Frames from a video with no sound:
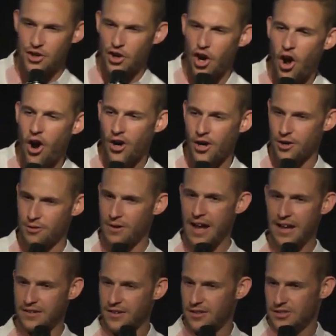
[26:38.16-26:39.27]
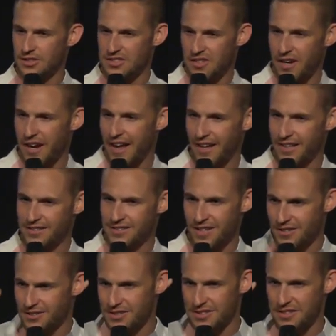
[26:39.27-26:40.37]
their heart, right? Not just their hands,
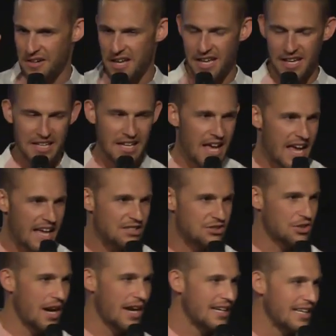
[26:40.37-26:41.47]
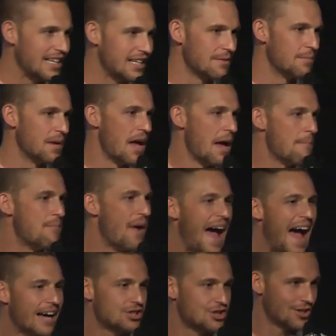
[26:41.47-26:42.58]
not just their head. He, he's trying to get them
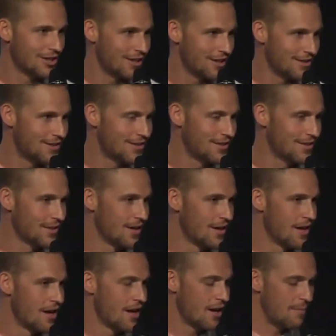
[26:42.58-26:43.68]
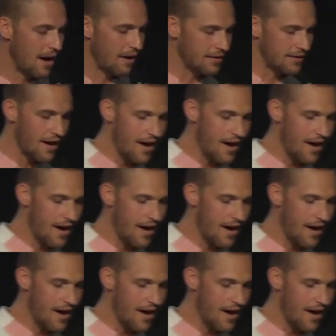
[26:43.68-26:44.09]
passionate about